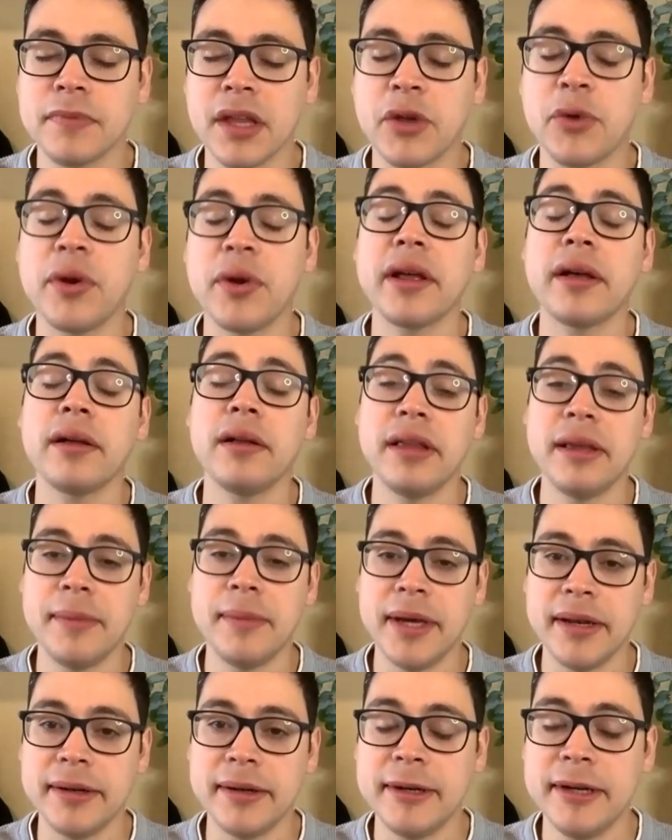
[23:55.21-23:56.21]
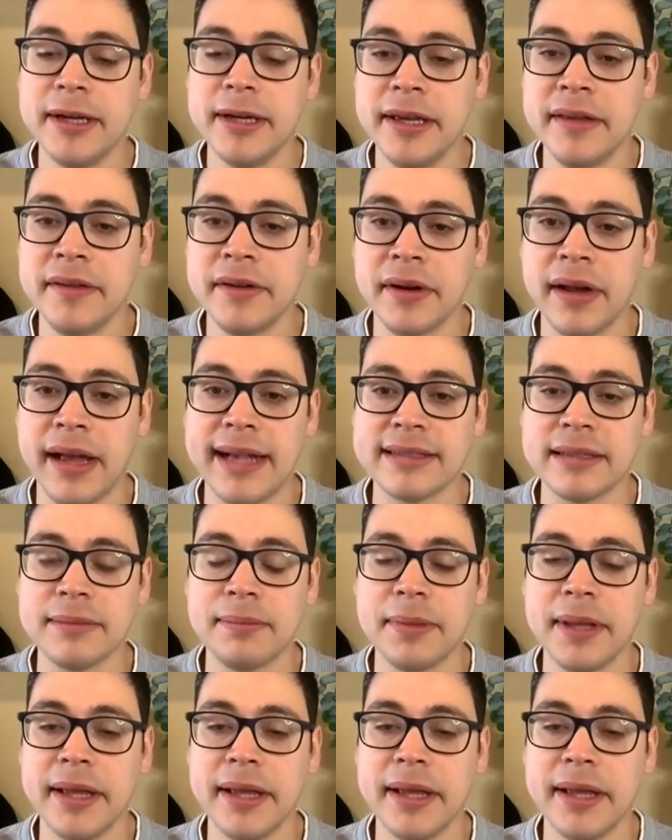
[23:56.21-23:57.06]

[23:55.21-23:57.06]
critical limit in their HACCP mm-hmm.